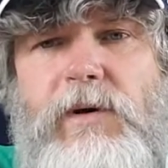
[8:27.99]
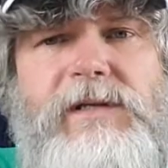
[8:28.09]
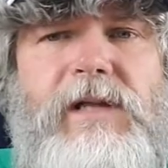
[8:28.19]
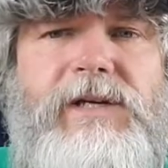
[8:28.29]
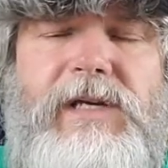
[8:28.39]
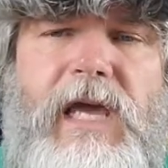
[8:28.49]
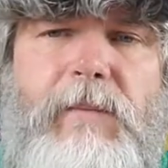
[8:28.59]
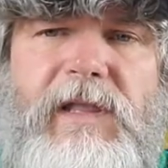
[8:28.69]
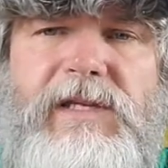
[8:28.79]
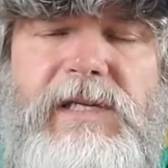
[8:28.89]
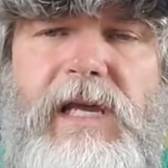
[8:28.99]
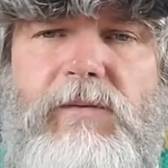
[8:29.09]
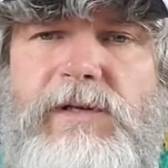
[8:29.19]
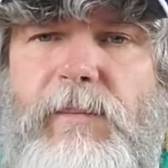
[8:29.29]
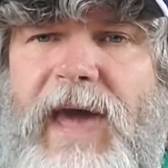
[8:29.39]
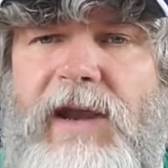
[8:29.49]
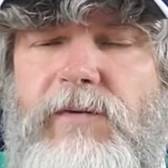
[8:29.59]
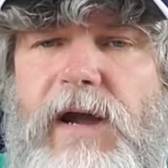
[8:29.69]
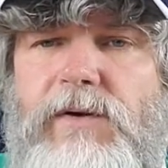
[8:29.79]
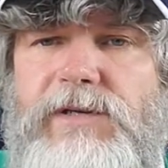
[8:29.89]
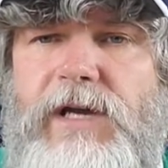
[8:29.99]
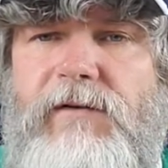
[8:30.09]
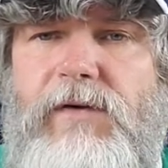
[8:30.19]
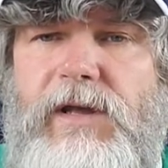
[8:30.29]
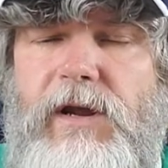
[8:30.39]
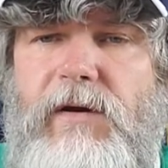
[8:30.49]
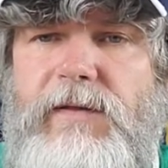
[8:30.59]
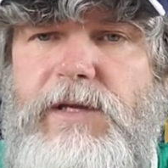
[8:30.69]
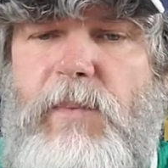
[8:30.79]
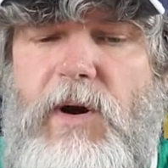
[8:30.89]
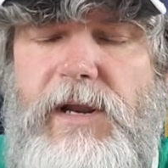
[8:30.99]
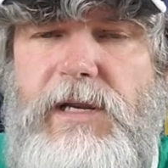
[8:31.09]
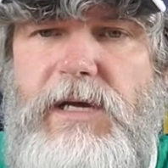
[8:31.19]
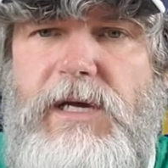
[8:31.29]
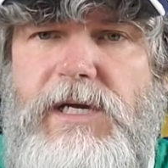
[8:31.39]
It wasn't like she came on the scene, was a bad director, was there for a year, and departed.